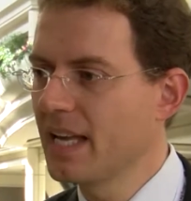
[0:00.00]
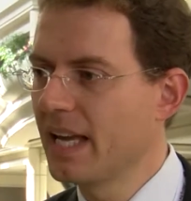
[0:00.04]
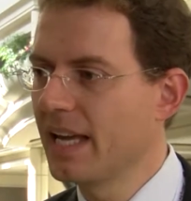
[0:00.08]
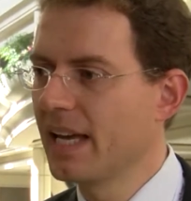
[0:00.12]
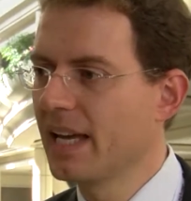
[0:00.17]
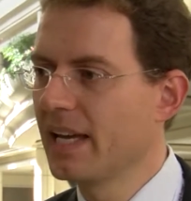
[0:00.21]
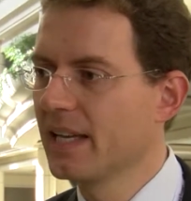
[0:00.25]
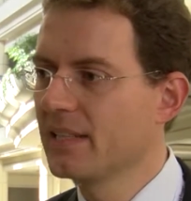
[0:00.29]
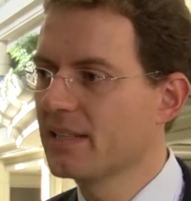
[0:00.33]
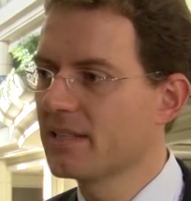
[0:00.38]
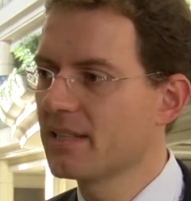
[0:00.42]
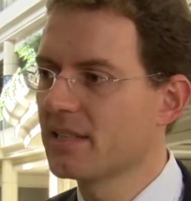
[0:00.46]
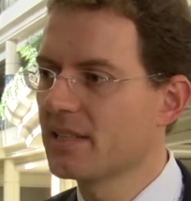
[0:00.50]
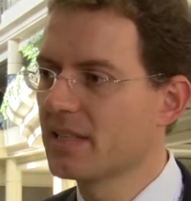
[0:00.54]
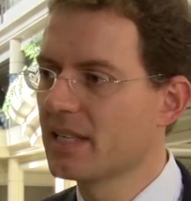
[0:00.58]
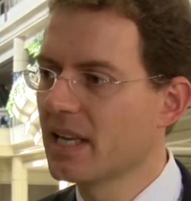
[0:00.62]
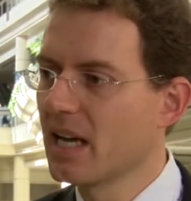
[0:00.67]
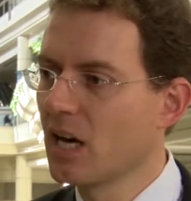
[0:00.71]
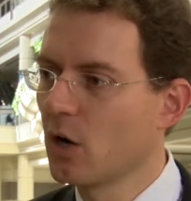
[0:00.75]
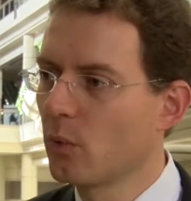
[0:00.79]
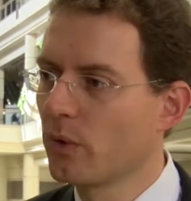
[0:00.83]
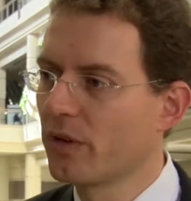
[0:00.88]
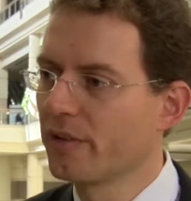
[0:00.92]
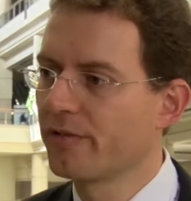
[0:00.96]
And
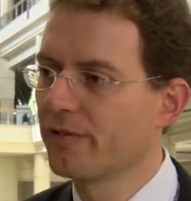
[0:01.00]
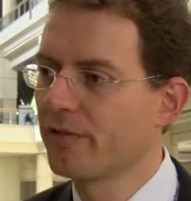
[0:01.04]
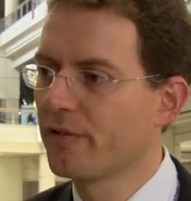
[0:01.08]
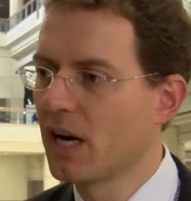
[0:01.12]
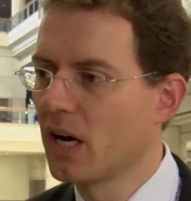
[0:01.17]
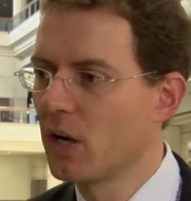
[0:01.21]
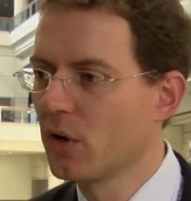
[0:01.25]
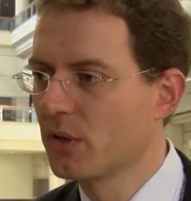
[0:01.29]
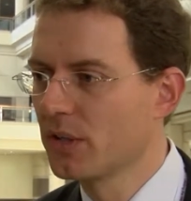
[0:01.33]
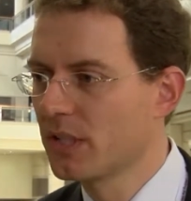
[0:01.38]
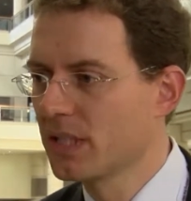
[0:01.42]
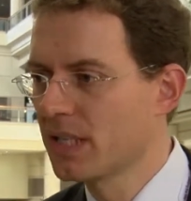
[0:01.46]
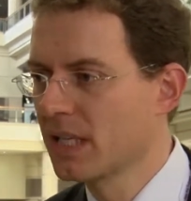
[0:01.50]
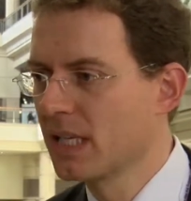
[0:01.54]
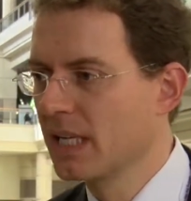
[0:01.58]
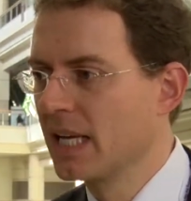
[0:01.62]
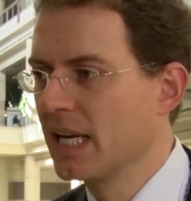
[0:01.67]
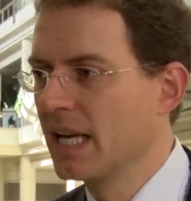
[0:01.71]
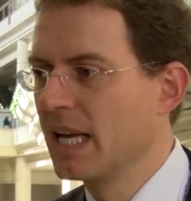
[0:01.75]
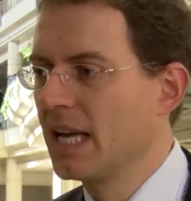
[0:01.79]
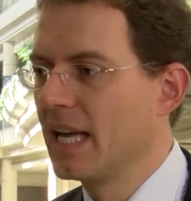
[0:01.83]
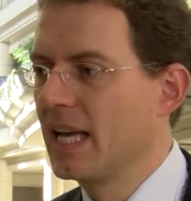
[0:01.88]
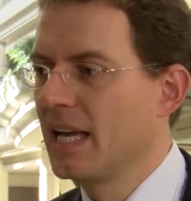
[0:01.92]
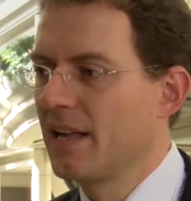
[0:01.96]
now we found
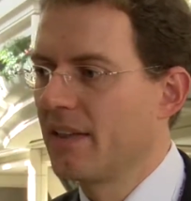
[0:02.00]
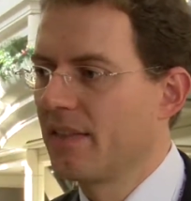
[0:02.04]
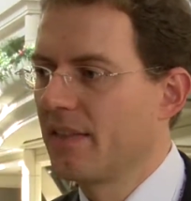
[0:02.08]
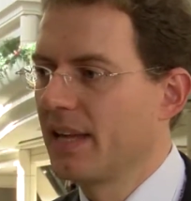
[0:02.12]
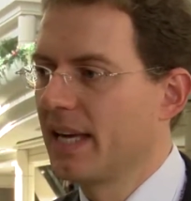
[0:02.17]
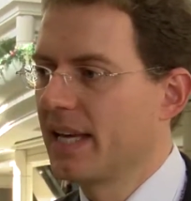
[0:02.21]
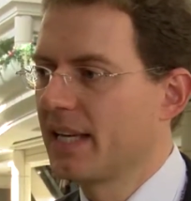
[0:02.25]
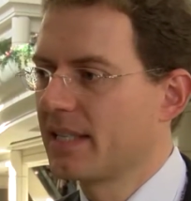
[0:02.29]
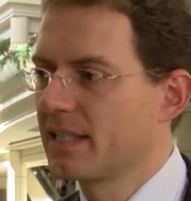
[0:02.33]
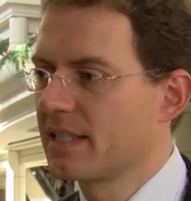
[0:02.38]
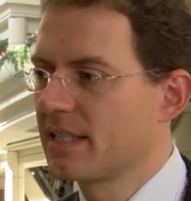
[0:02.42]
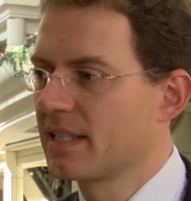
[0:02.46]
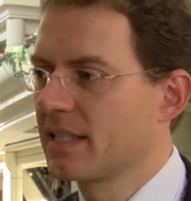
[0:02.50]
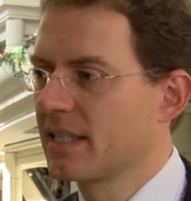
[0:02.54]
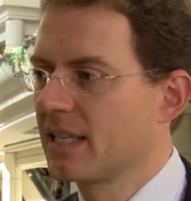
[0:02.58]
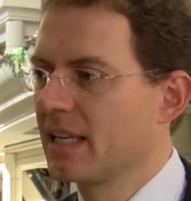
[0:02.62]
that